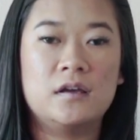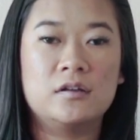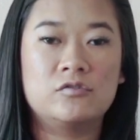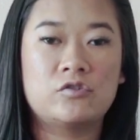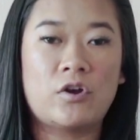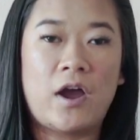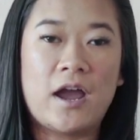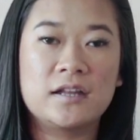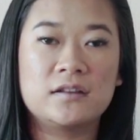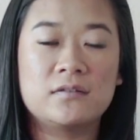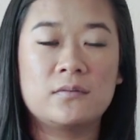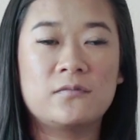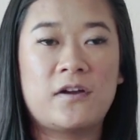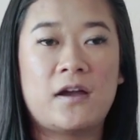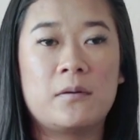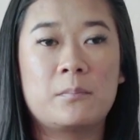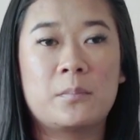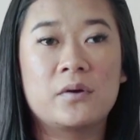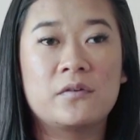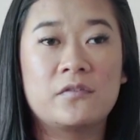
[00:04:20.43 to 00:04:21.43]
trying
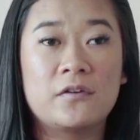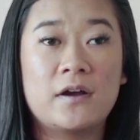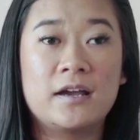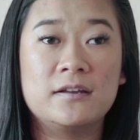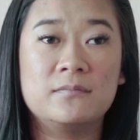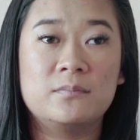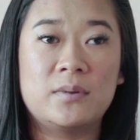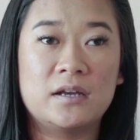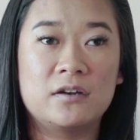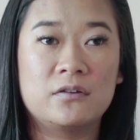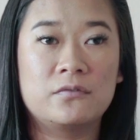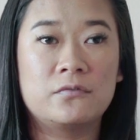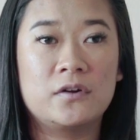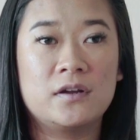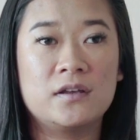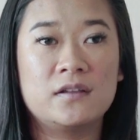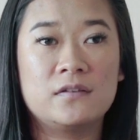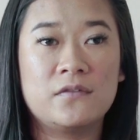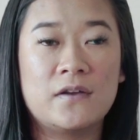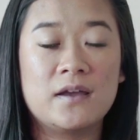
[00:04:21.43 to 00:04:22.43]
to provide better for
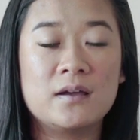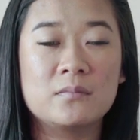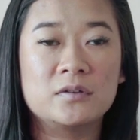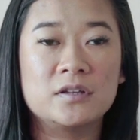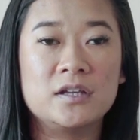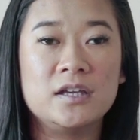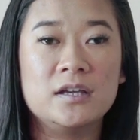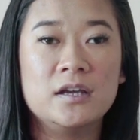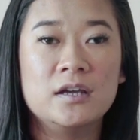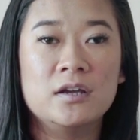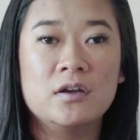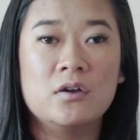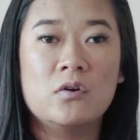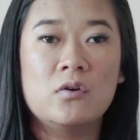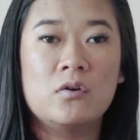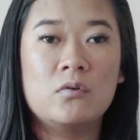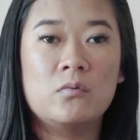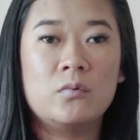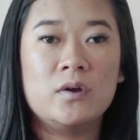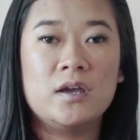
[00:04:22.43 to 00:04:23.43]
his family.
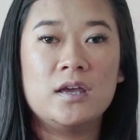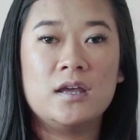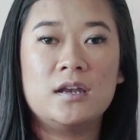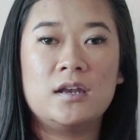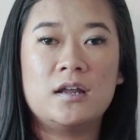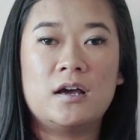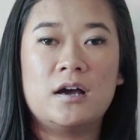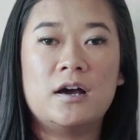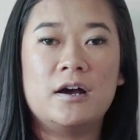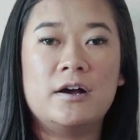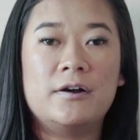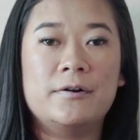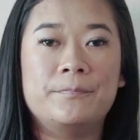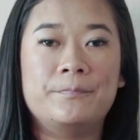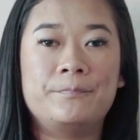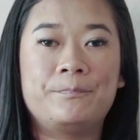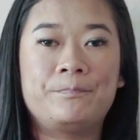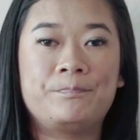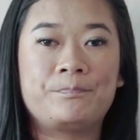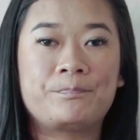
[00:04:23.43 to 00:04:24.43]
So